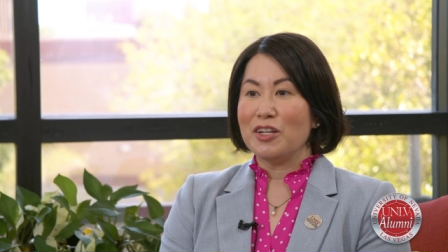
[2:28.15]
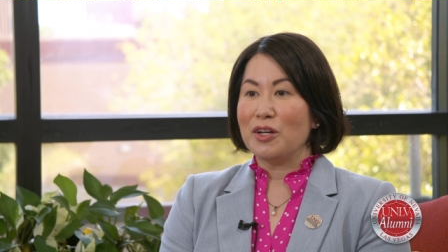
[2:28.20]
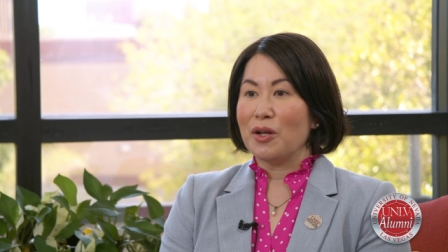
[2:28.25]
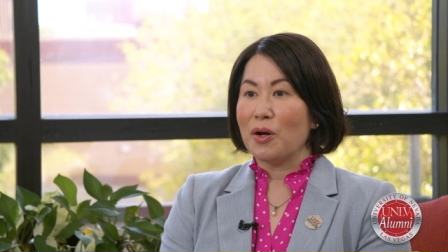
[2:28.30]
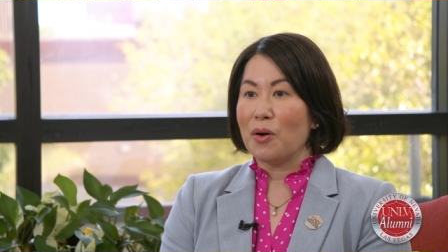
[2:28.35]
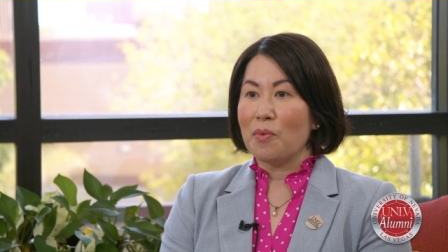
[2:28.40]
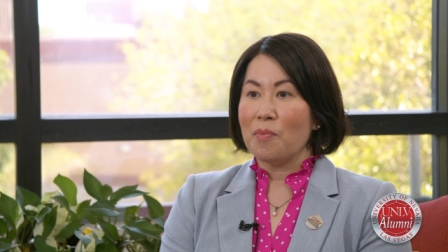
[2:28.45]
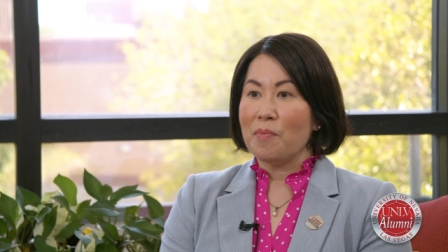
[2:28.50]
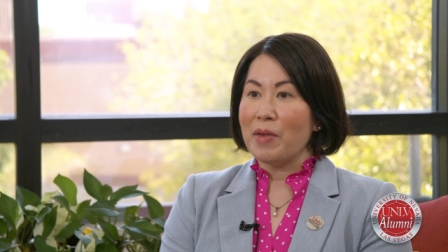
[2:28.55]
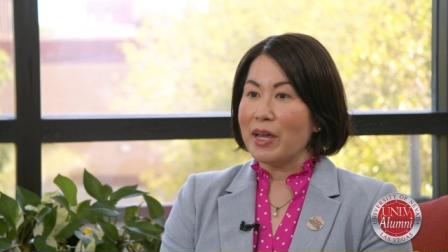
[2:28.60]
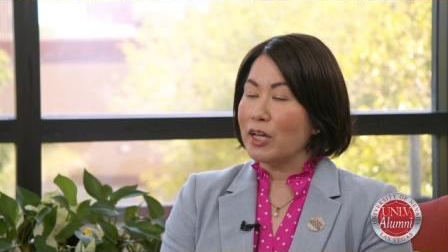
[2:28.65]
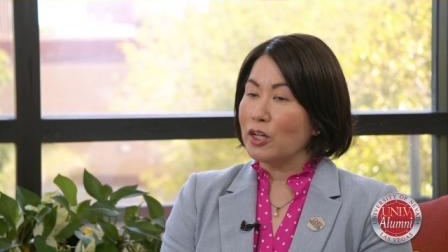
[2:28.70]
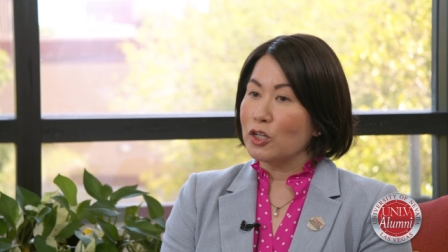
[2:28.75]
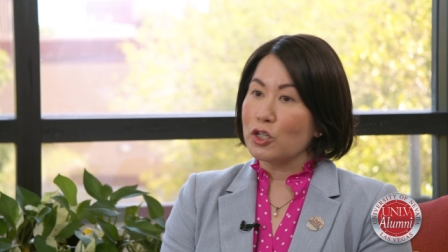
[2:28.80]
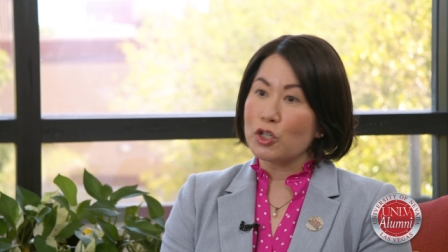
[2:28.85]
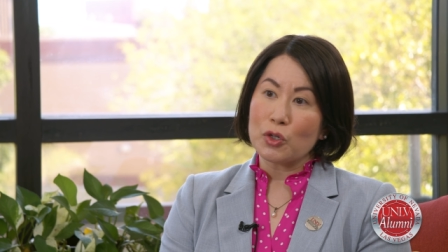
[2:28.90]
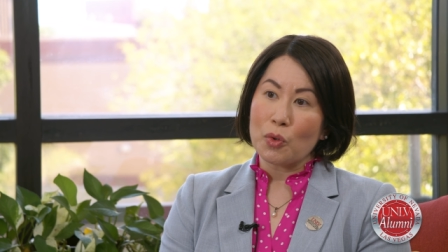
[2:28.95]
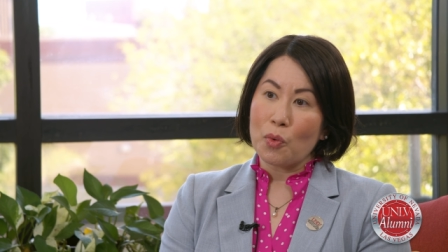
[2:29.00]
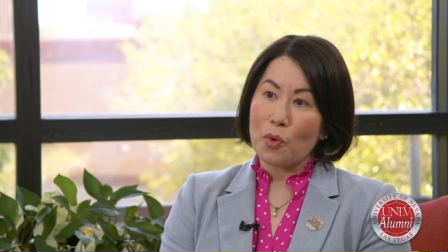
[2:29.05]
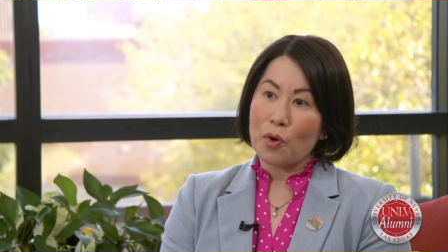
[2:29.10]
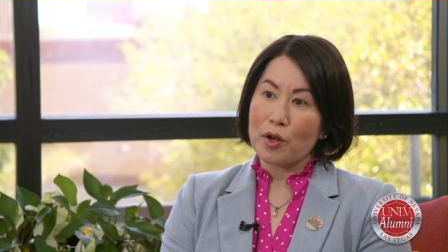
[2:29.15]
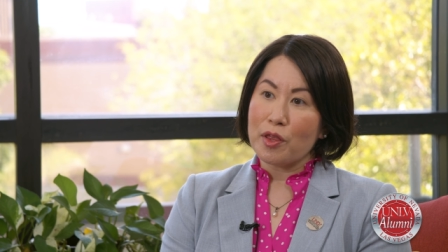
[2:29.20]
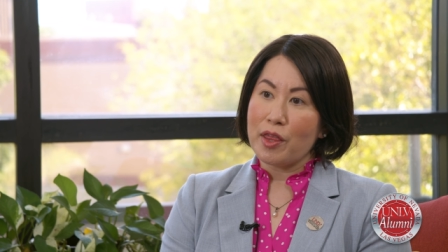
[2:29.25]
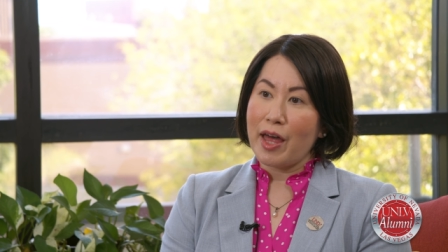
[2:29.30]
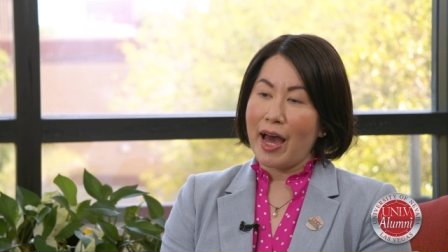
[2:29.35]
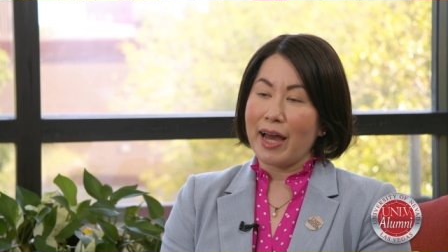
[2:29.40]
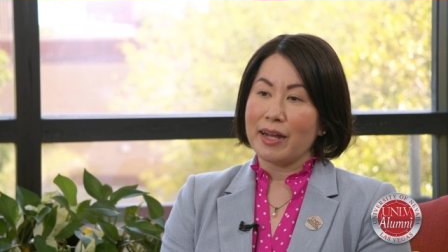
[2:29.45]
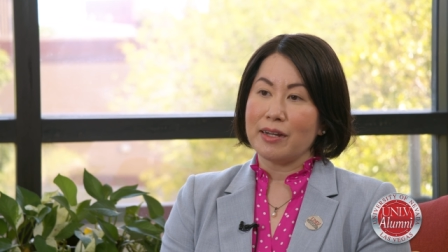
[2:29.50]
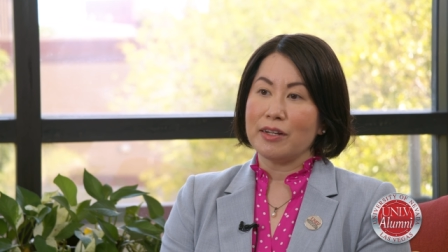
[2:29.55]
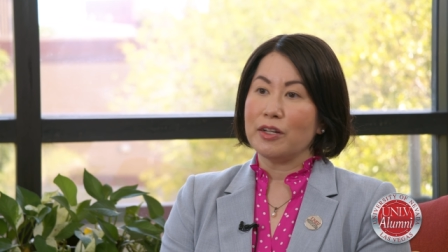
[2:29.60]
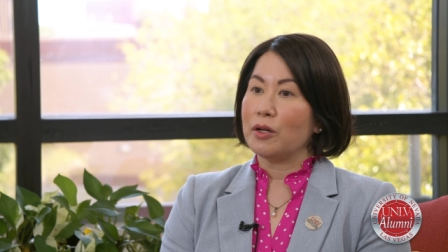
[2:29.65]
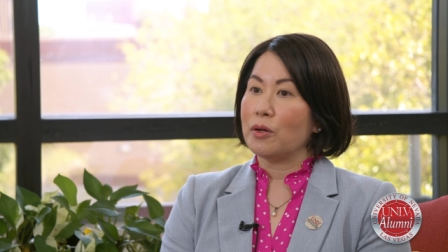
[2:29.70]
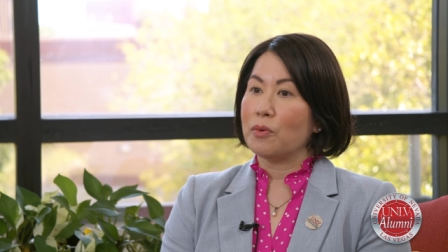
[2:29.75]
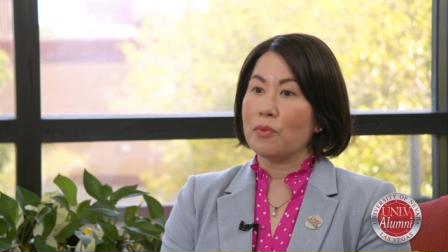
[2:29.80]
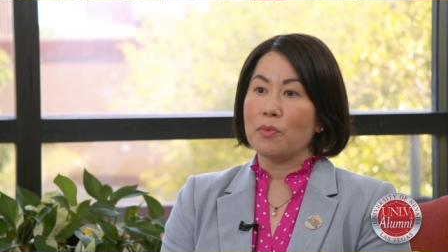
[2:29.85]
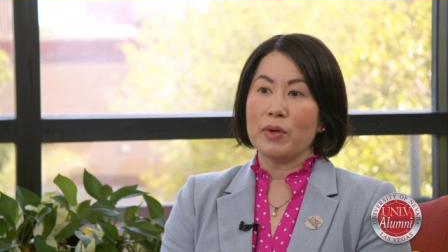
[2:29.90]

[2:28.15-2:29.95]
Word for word: you know, making sure that, you know,